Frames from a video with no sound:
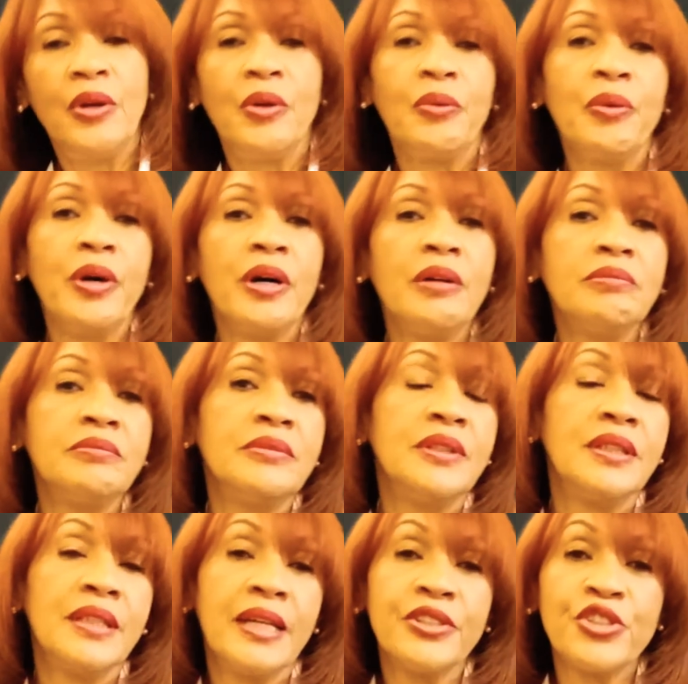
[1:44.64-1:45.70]
Well,
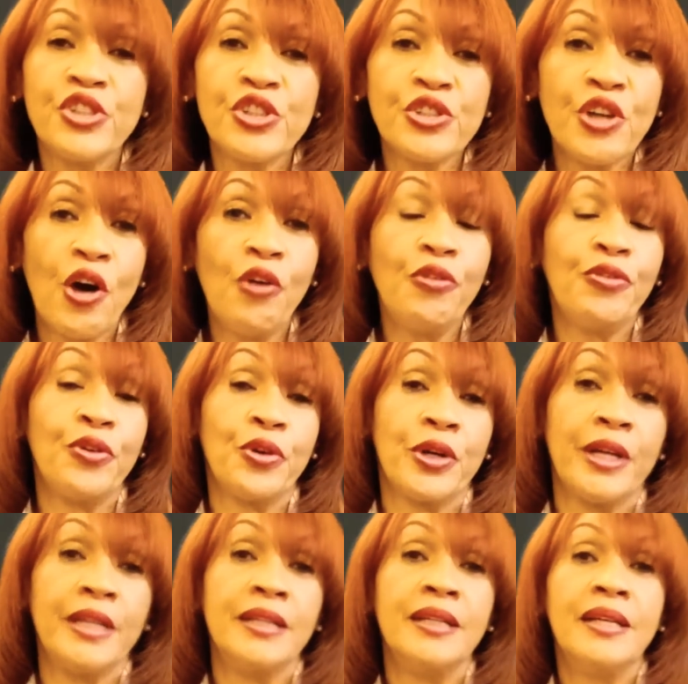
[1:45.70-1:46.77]
let's just go for
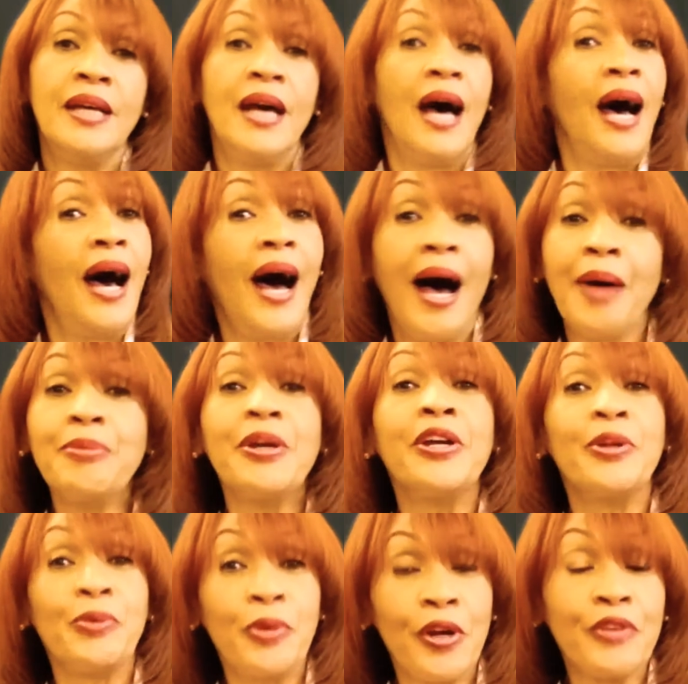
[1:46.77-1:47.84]
it. I'm
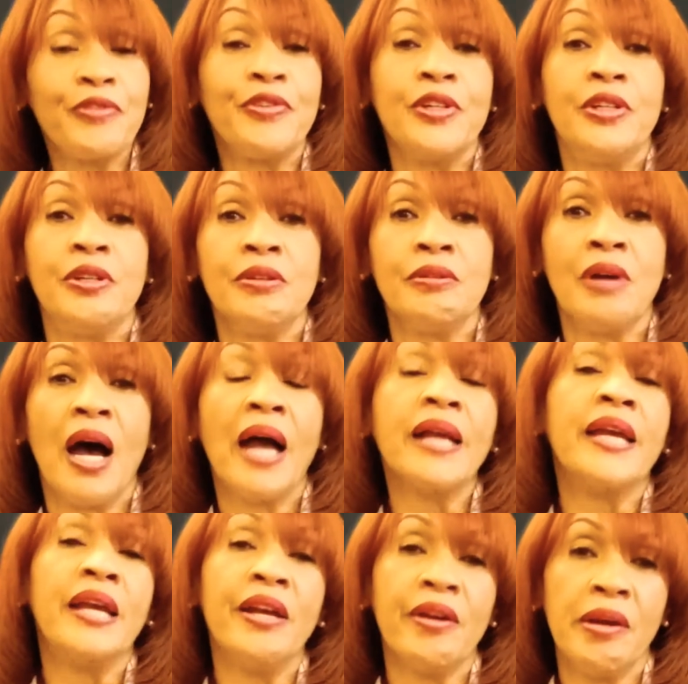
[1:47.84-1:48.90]
going to work for you. I
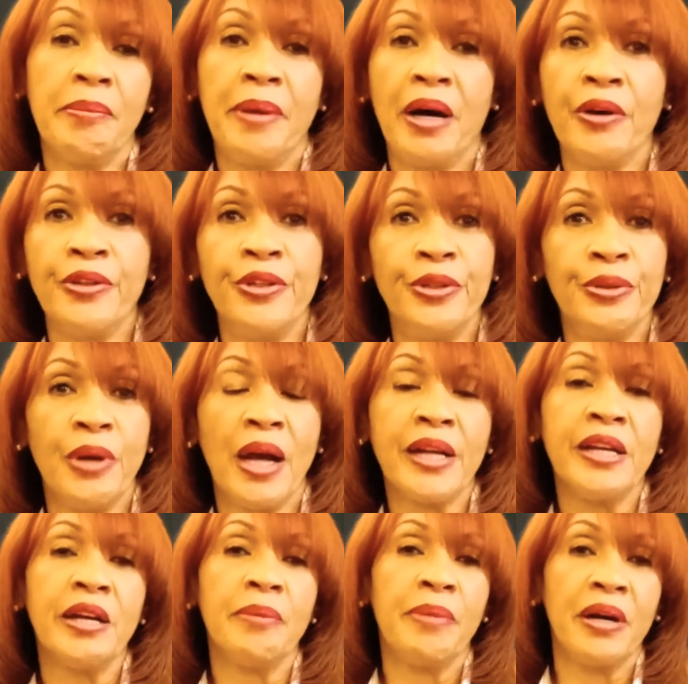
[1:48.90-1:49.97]
care about you. I
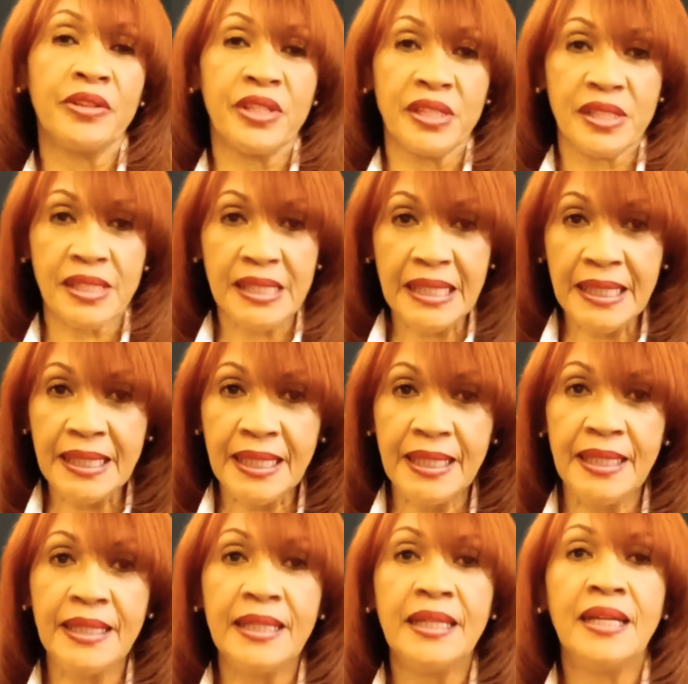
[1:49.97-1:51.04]
care about the
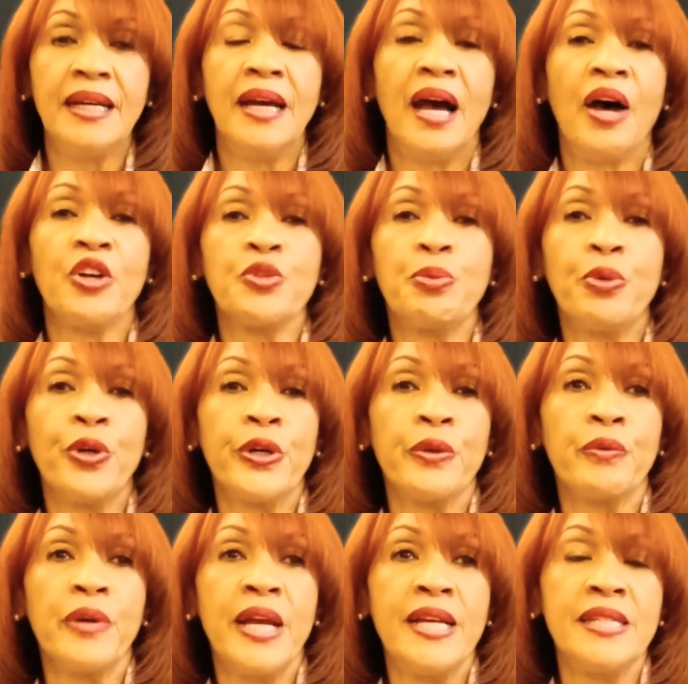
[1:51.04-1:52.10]
city. I was born and
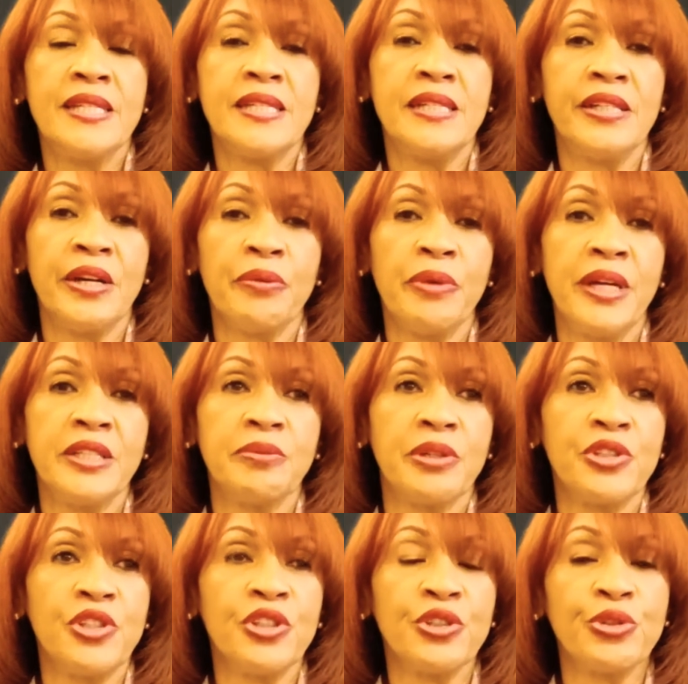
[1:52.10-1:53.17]
raised here, raised my
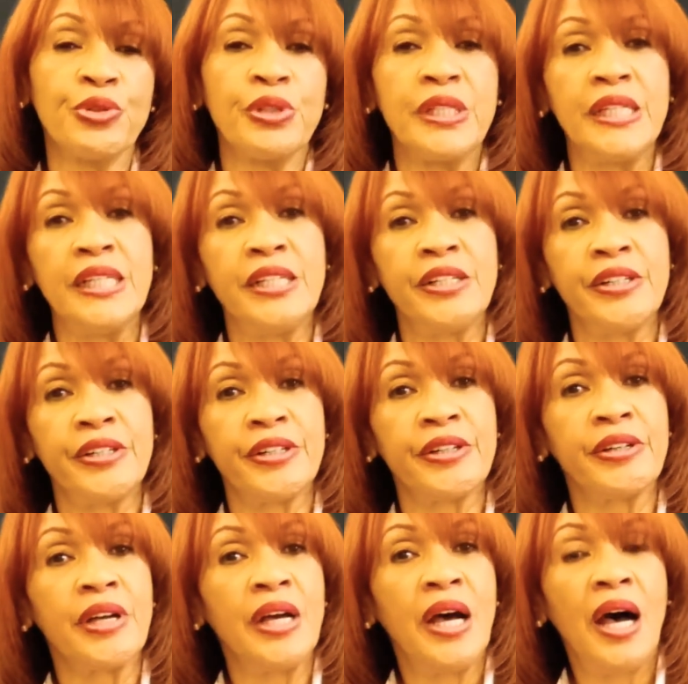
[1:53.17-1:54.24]
children here.
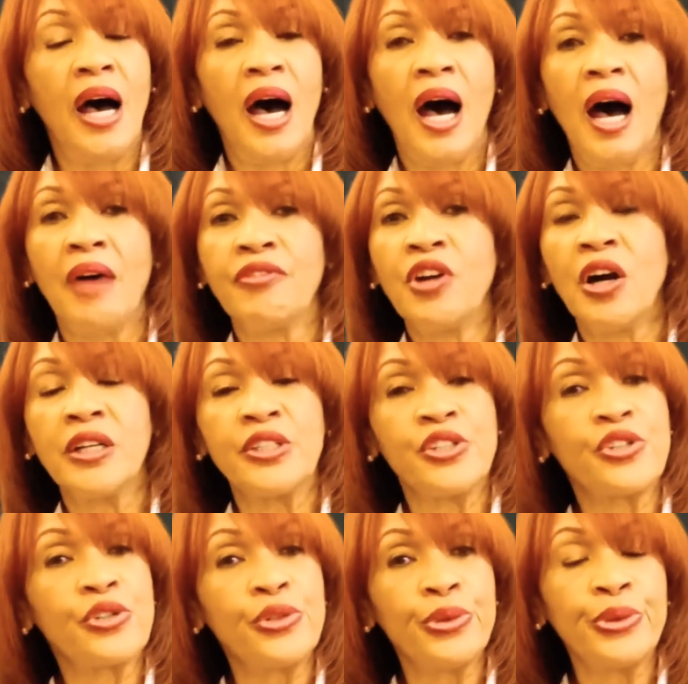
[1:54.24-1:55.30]
I've gone to
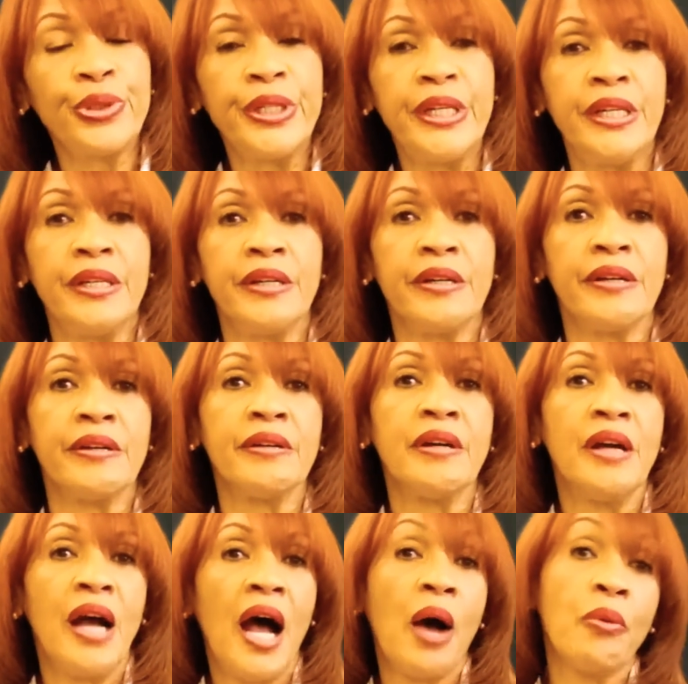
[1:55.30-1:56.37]
school here.
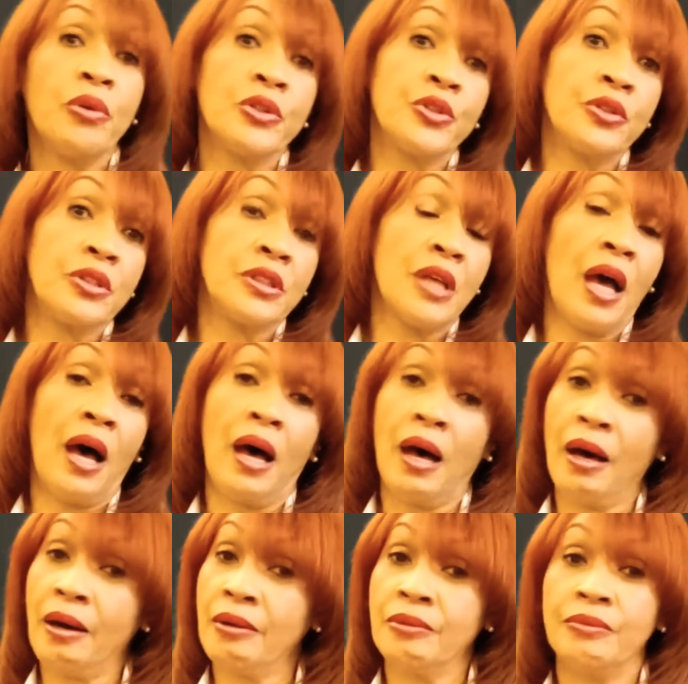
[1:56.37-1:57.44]
I was
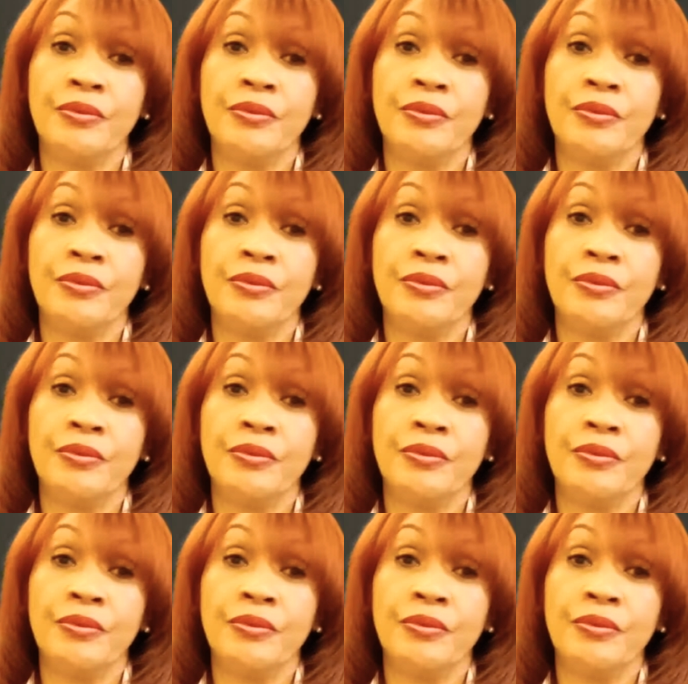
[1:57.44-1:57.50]
uh,